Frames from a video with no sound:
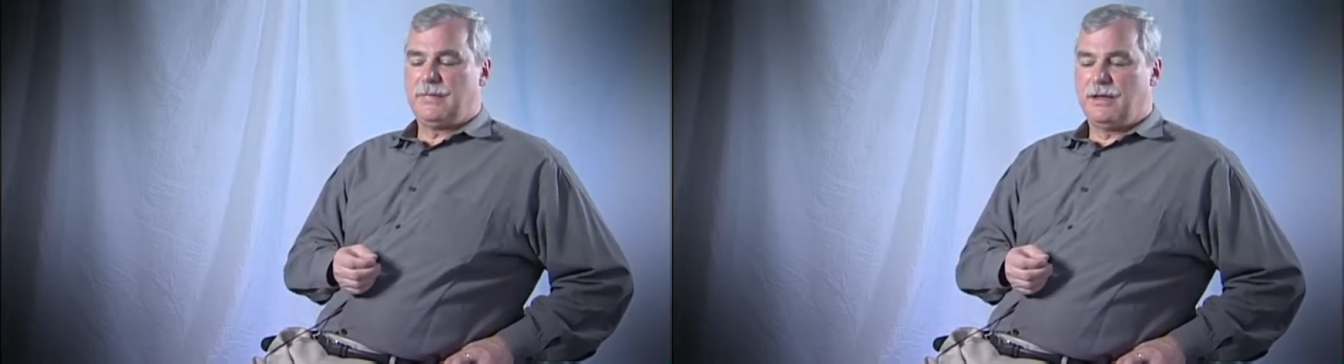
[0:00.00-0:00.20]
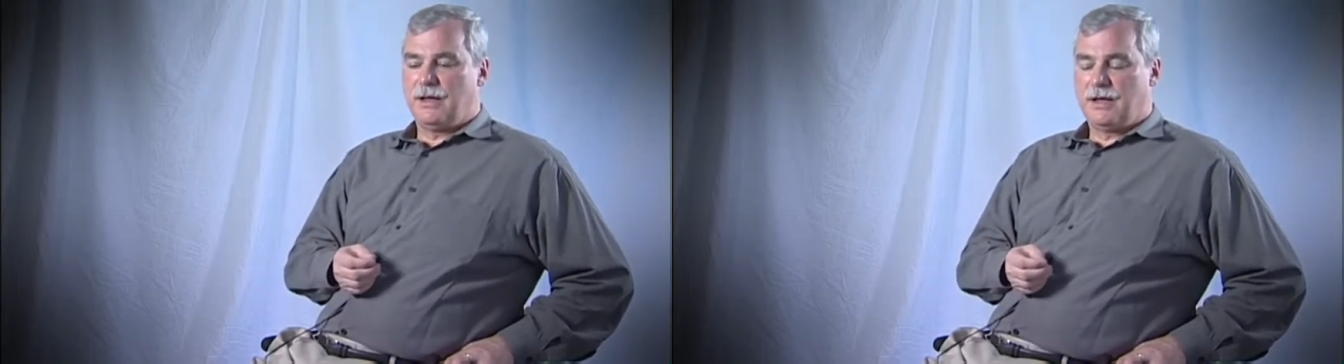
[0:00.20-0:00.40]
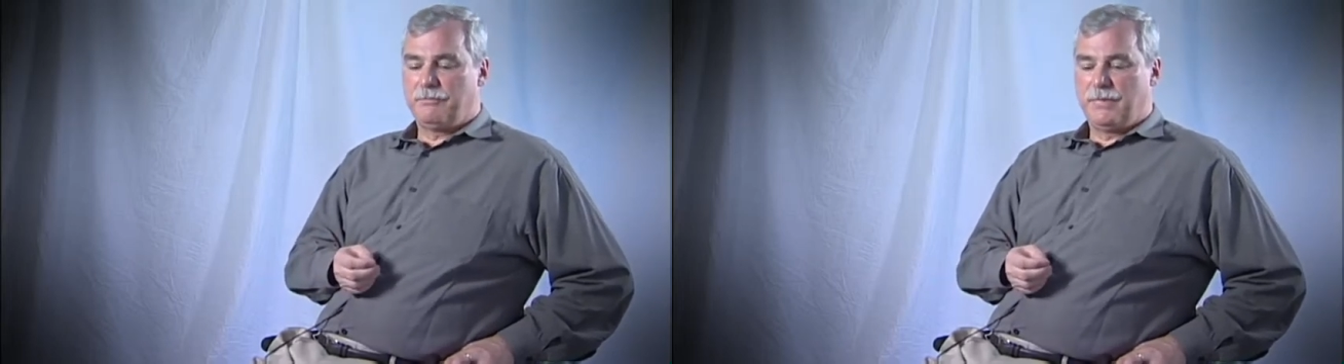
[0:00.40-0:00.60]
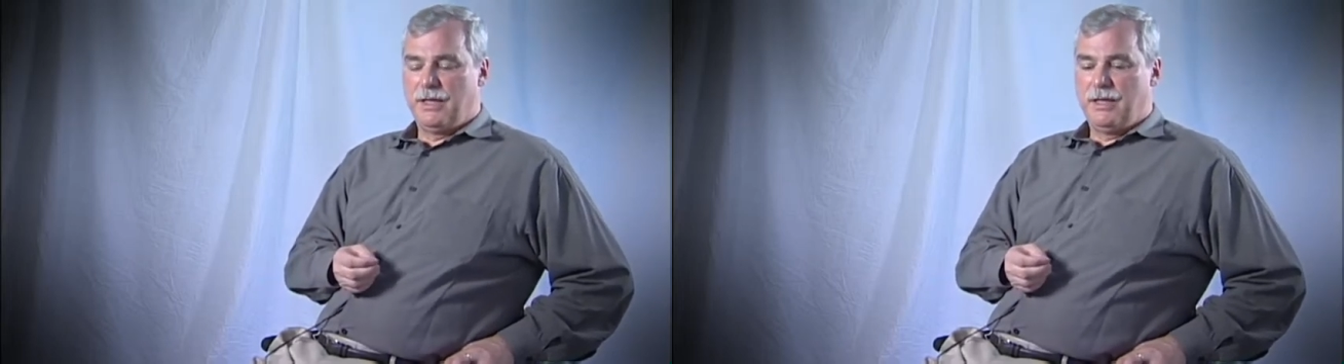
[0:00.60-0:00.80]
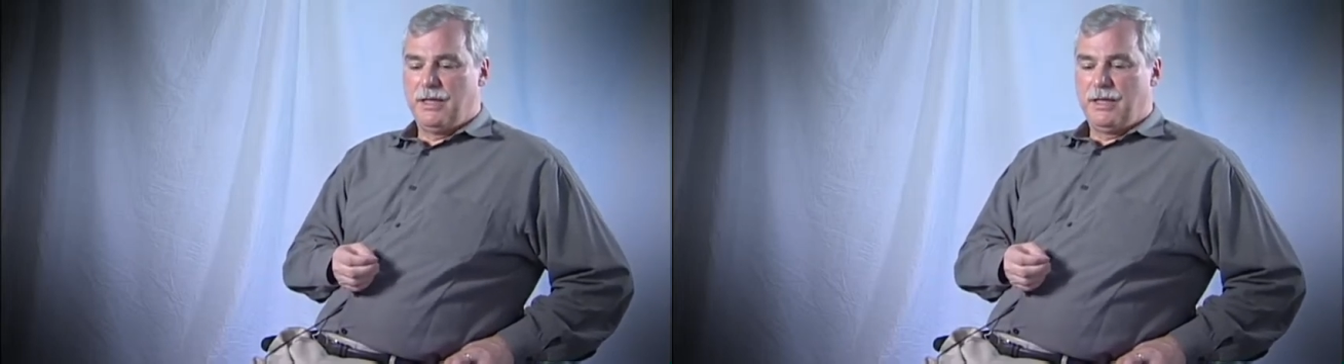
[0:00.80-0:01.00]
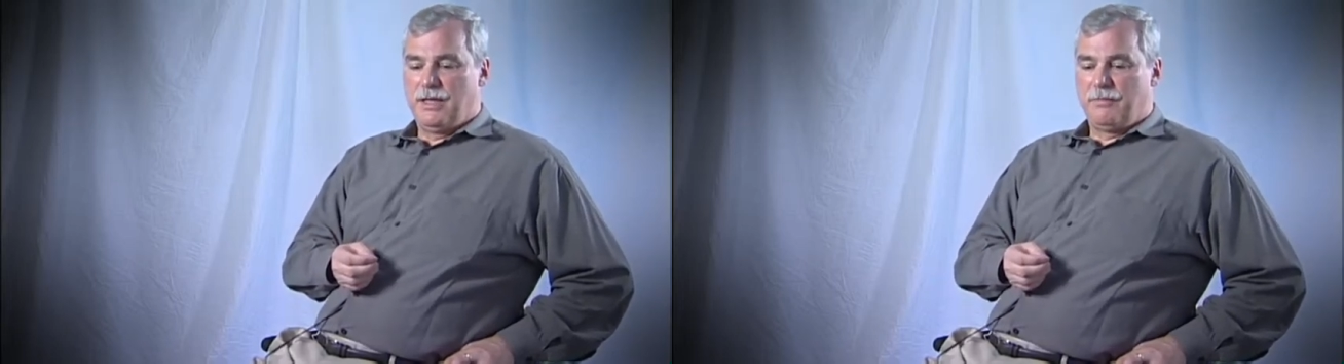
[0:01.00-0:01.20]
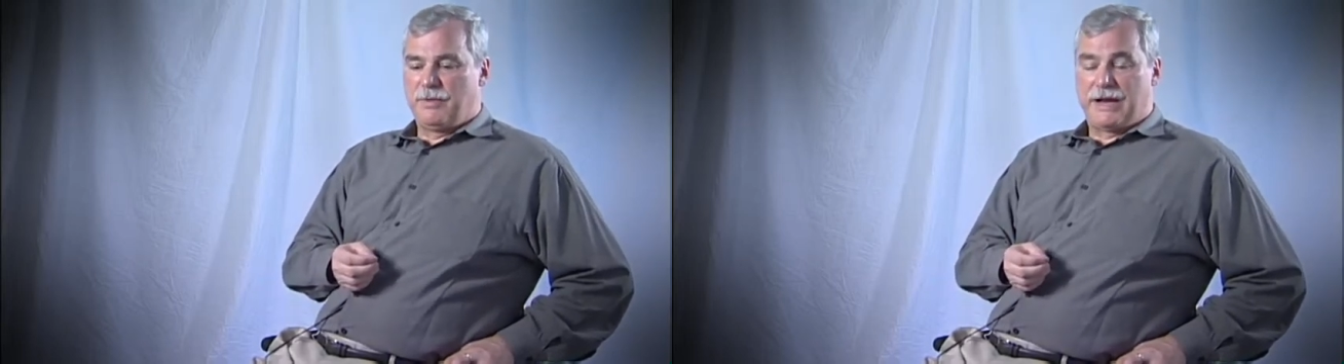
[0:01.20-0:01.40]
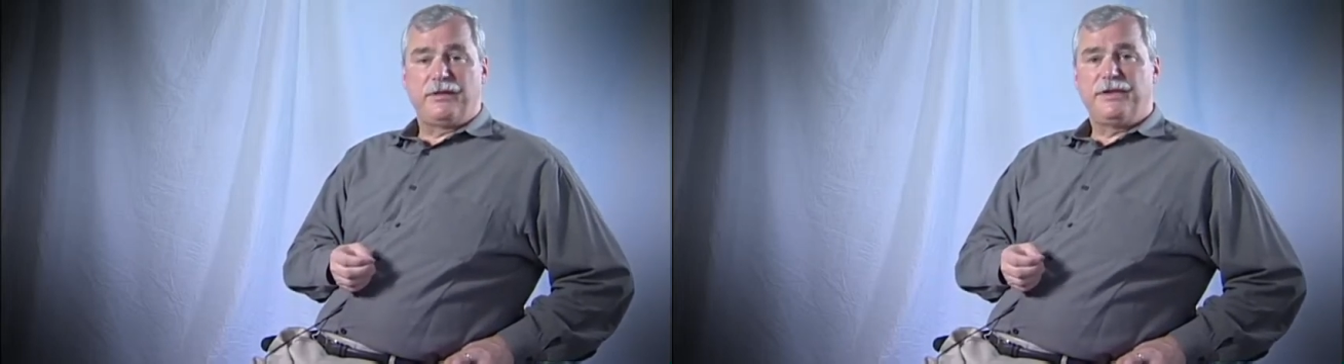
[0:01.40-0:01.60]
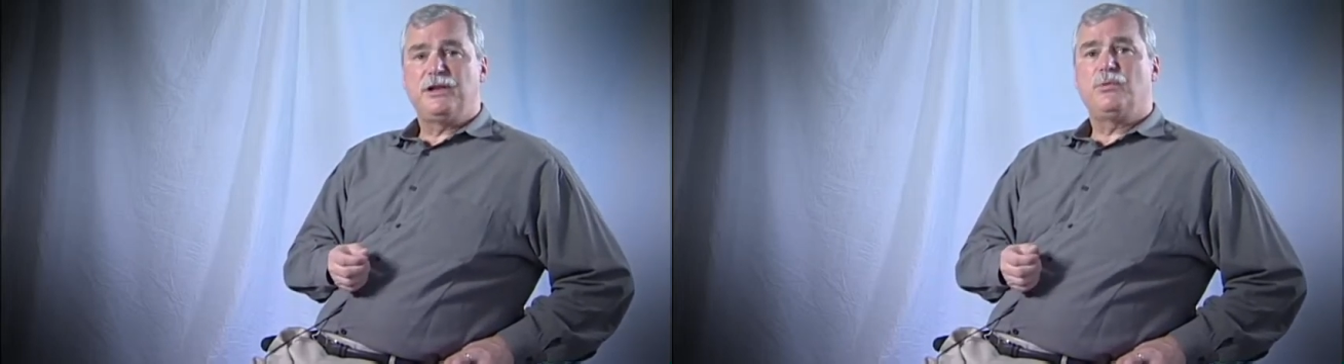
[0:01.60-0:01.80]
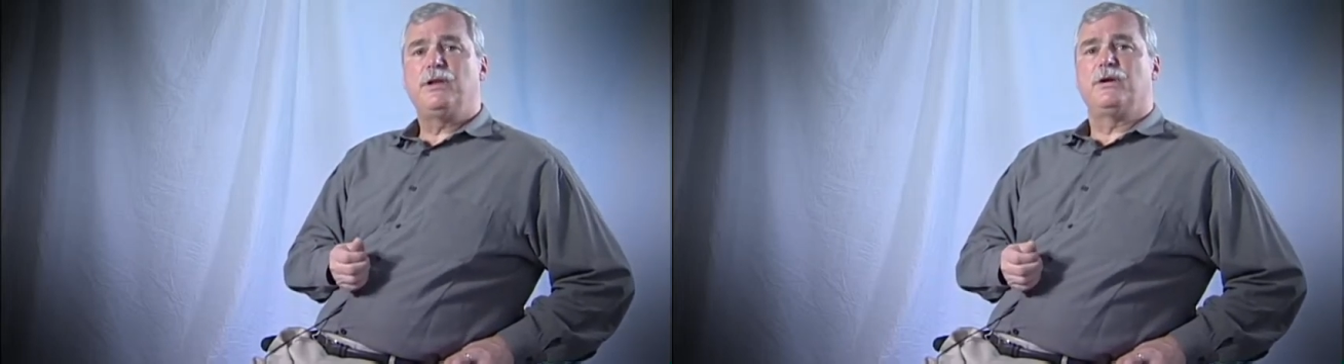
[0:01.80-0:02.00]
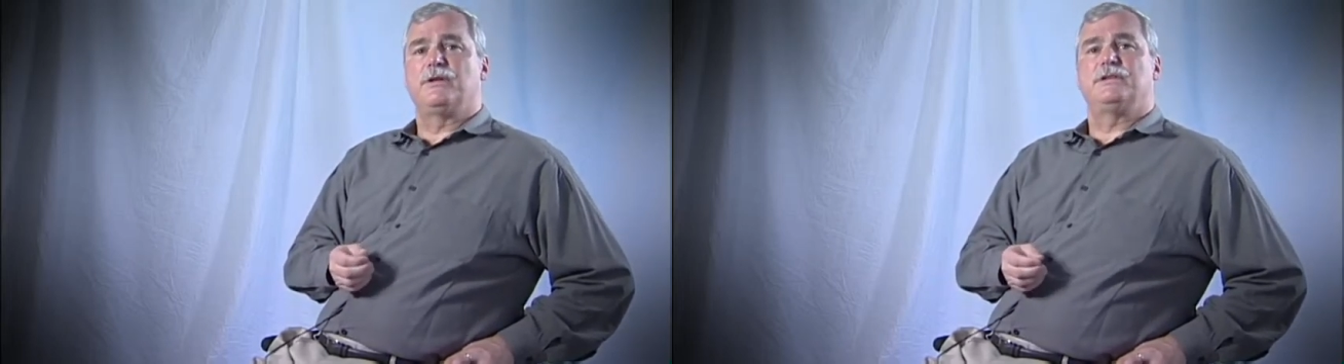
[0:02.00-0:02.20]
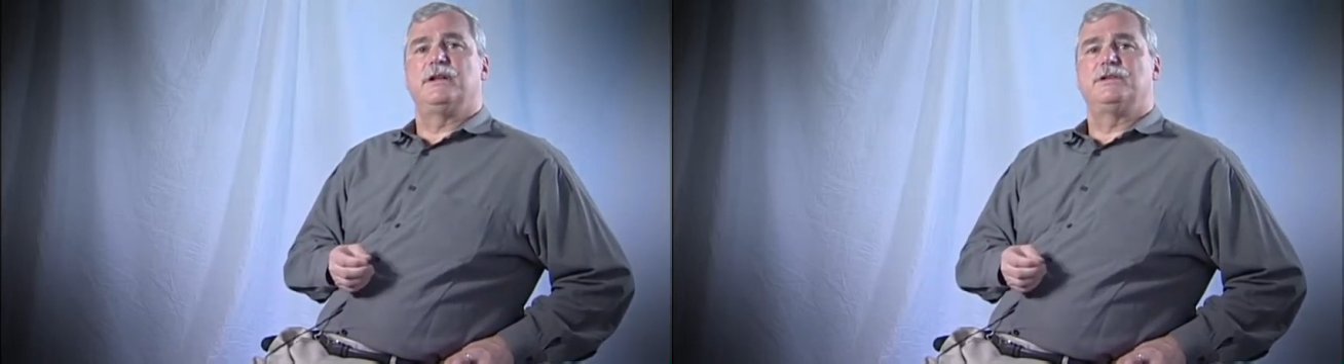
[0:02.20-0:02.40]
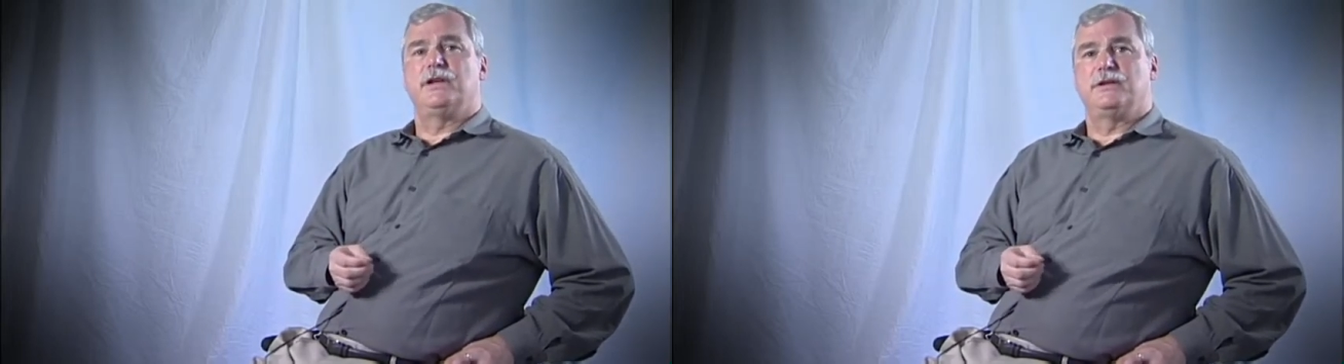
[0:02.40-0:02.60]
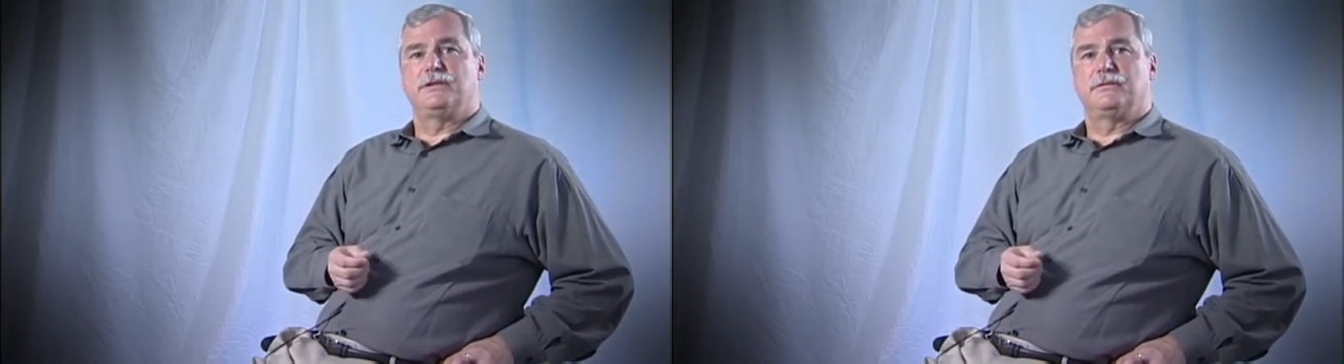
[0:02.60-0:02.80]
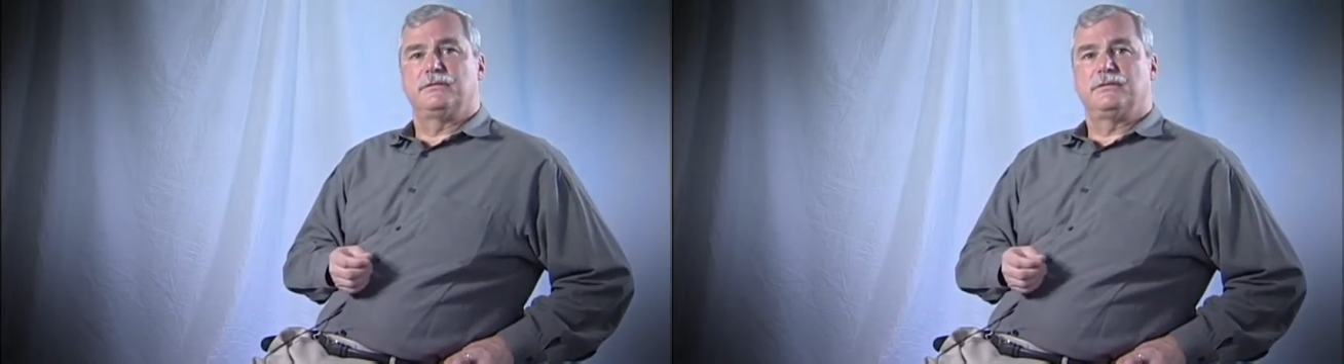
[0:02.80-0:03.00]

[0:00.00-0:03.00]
But I don't think you would notice any change.